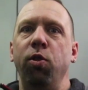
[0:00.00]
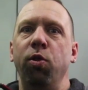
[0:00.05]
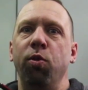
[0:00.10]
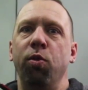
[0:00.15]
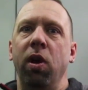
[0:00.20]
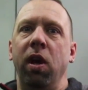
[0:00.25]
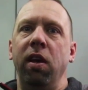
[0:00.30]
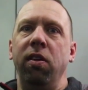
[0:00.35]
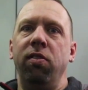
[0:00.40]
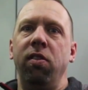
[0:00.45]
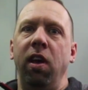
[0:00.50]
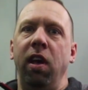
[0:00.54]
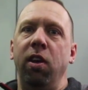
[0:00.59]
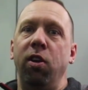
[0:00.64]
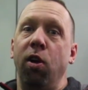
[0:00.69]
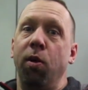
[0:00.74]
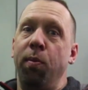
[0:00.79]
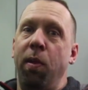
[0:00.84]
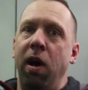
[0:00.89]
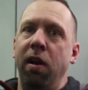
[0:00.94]
to race a
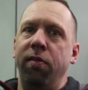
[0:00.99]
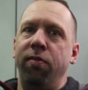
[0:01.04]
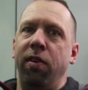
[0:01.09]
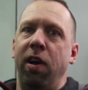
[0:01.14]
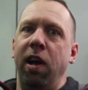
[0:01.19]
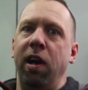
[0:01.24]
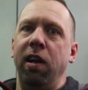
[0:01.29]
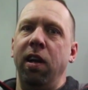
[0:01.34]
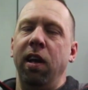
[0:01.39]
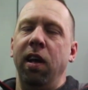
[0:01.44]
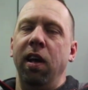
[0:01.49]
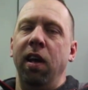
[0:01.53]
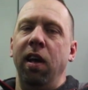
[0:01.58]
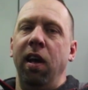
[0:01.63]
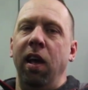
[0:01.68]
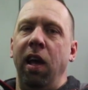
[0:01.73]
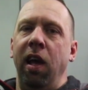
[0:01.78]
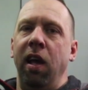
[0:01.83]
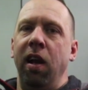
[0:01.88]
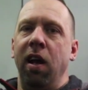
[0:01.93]
dirt modified,
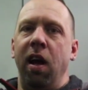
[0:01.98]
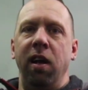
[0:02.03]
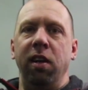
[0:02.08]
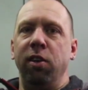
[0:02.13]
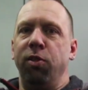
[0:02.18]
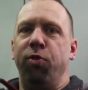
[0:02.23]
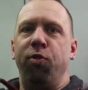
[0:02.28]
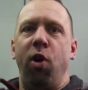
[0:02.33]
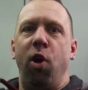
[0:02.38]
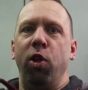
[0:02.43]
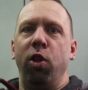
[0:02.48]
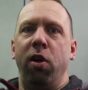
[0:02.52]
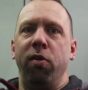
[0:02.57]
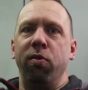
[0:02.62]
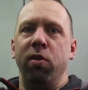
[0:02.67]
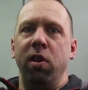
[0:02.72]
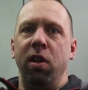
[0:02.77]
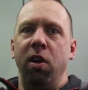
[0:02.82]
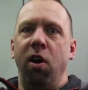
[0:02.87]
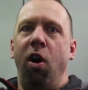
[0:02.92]
and I just fell in love
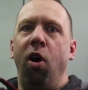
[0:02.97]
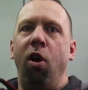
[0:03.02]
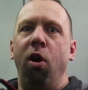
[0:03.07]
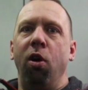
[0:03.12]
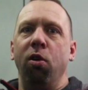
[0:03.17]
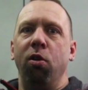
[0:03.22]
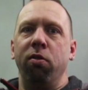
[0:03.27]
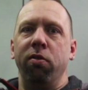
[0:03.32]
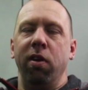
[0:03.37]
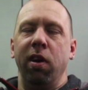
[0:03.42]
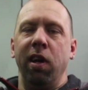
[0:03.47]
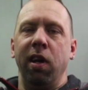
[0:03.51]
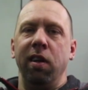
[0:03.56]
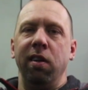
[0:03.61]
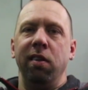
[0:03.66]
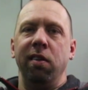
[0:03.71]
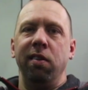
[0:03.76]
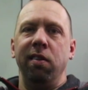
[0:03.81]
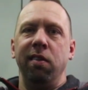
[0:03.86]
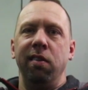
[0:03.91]
with it all over
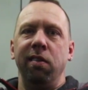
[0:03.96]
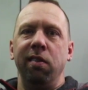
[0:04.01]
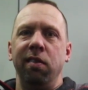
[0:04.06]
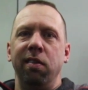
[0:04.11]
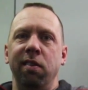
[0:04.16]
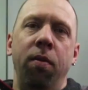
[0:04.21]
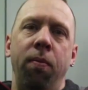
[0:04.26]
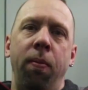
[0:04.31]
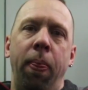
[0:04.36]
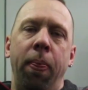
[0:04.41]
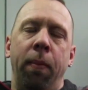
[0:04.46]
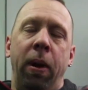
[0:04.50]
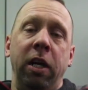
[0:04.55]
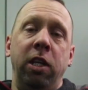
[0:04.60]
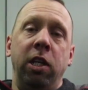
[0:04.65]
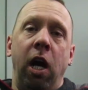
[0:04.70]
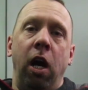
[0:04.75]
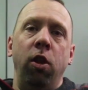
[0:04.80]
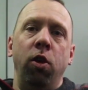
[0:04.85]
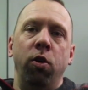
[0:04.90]
again. My
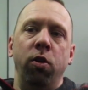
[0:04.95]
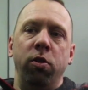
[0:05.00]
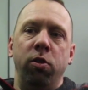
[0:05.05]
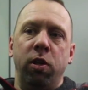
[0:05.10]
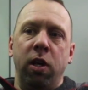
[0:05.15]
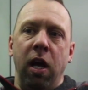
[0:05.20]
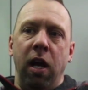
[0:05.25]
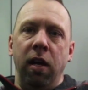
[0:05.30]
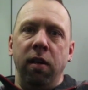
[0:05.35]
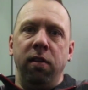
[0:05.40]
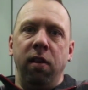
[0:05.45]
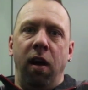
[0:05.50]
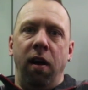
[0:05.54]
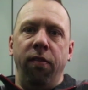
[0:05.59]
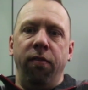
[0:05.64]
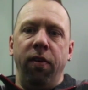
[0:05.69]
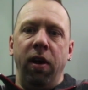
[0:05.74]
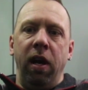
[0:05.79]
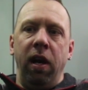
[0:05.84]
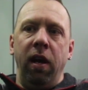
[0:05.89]
childhood was kind of
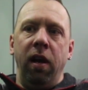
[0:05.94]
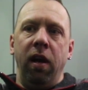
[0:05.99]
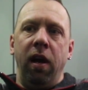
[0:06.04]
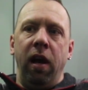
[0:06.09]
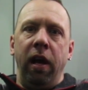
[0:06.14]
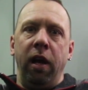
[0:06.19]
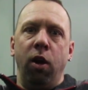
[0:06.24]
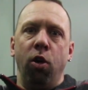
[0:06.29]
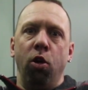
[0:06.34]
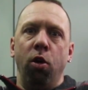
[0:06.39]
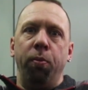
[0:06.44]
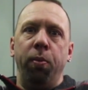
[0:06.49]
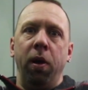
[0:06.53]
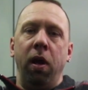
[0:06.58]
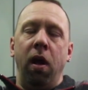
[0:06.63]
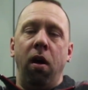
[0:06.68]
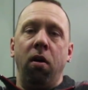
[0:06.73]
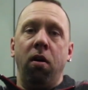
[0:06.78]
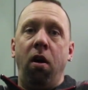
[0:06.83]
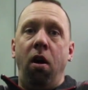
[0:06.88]
tough. I grew up in
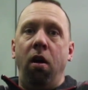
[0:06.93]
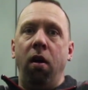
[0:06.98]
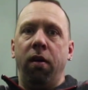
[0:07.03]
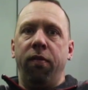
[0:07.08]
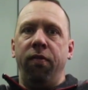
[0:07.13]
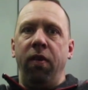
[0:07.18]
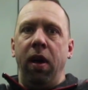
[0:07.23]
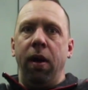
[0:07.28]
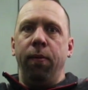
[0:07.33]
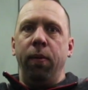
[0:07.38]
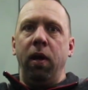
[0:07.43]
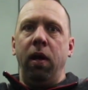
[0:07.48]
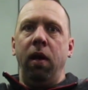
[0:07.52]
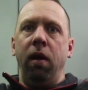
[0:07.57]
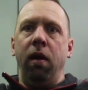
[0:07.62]
an alcoholic family.